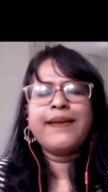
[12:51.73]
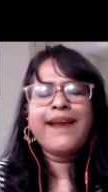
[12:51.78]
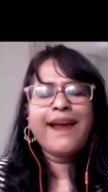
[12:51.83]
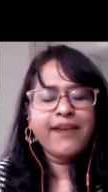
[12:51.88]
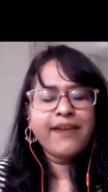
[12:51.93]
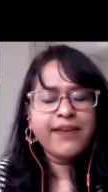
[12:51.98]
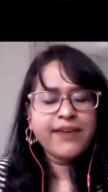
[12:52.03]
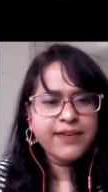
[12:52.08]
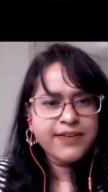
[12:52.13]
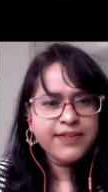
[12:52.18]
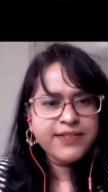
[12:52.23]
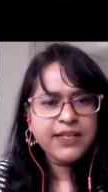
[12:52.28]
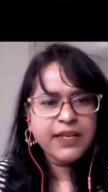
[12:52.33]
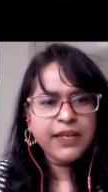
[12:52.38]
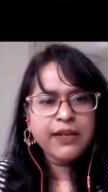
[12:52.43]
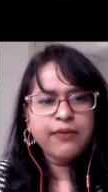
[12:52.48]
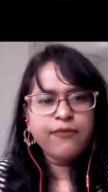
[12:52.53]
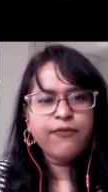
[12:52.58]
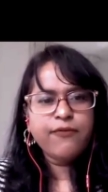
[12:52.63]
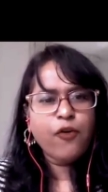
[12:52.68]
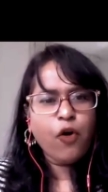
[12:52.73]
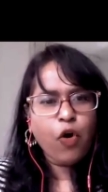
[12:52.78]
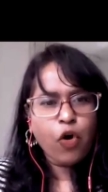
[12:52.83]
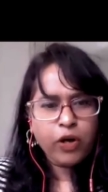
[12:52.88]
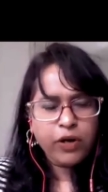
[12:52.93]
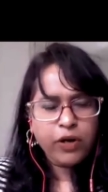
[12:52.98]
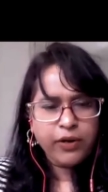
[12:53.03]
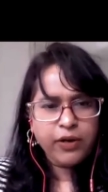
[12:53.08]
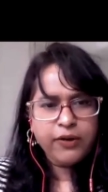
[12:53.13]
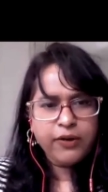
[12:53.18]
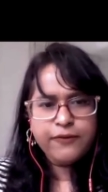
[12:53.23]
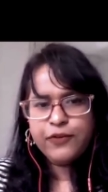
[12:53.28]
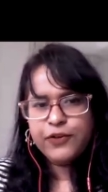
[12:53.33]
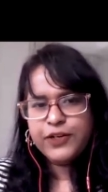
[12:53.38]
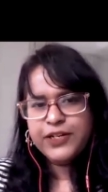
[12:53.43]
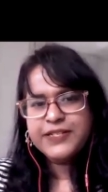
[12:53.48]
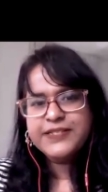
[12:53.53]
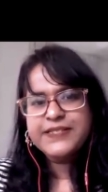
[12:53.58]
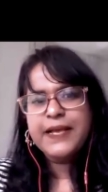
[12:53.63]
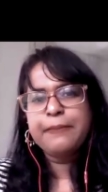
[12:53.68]
characters in Faulkner, for
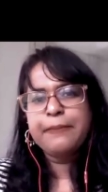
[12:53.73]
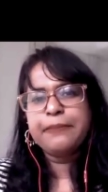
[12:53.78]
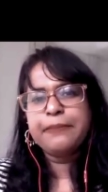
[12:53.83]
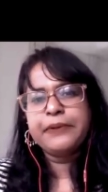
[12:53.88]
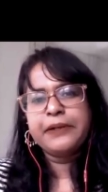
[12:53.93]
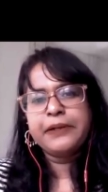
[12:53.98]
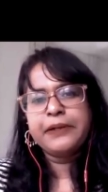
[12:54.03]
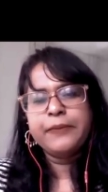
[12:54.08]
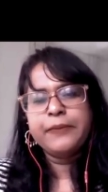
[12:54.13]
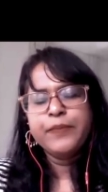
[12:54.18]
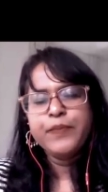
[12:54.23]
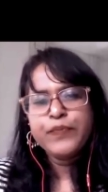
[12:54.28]
example,